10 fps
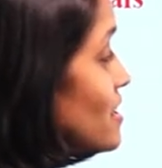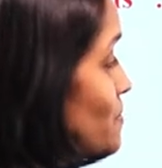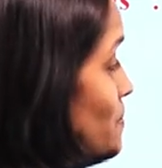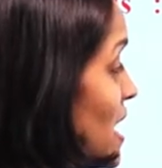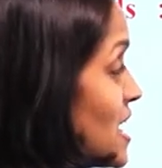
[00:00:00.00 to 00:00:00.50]
a
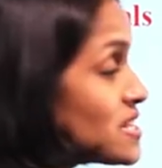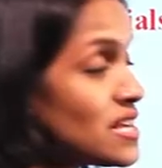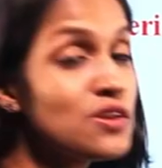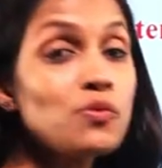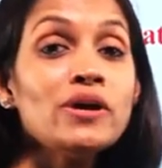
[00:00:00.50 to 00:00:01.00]

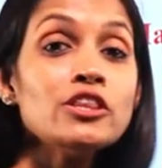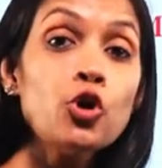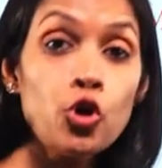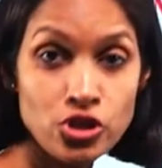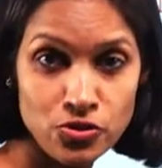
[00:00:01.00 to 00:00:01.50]
basin with
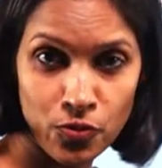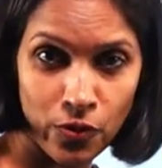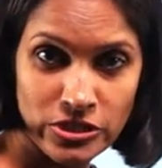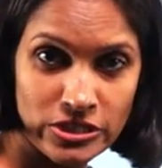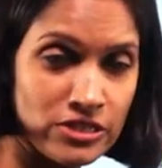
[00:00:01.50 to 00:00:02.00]
hot
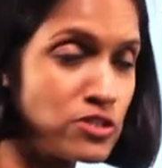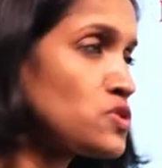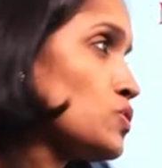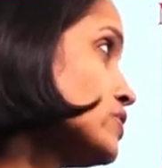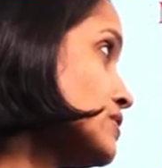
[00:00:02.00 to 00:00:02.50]
water.
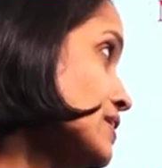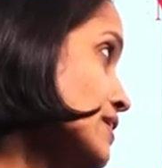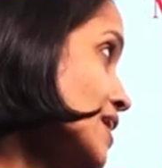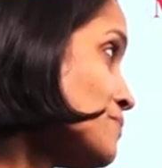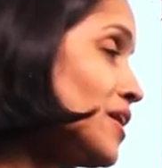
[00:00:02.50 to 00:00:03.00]
So in the
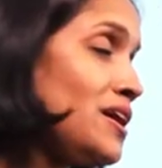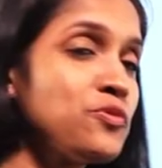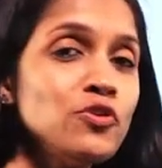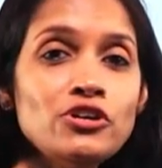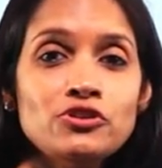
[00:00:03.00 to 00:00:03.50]
lab, I'm
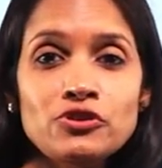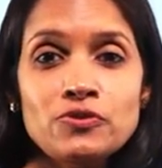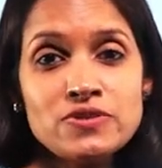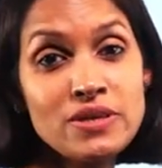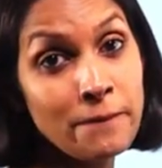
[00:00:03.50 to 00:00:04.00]
going to
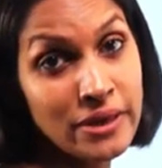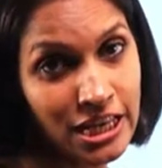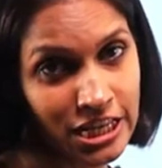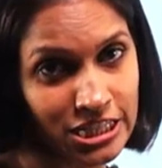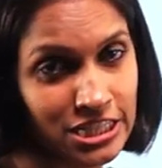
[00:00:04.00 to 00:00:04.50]
use a
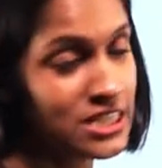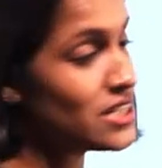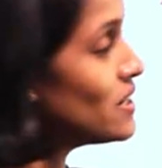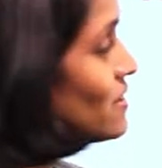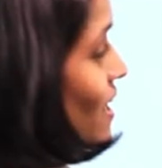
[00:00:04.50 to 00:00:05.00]
beaker.
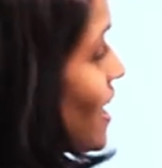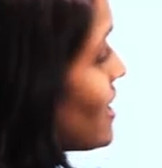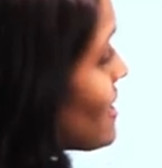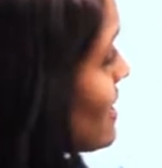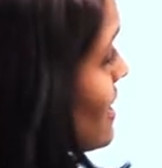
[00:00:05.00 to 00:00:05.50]
Right?
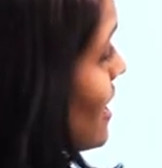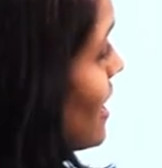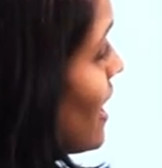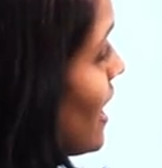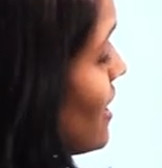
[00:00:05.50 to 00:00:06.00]

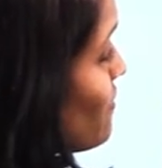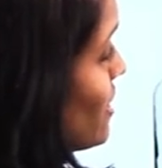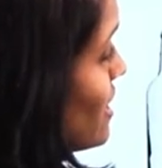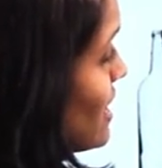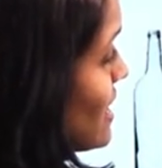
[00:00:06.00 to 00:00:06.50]
And
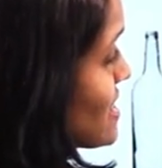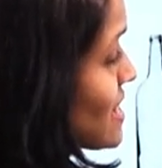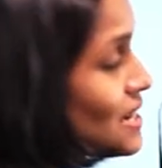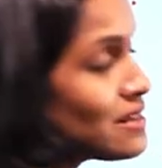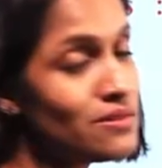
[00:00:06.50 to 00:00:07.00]
we need
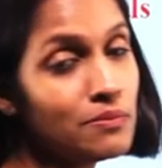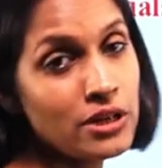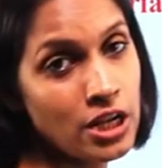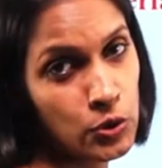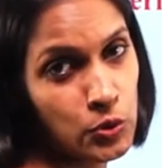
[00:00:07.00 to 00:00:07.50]
a
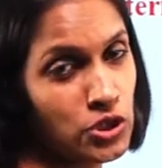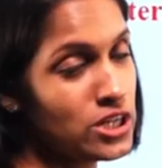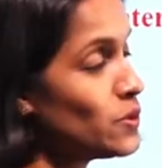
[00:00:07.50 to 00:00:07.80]
balloon.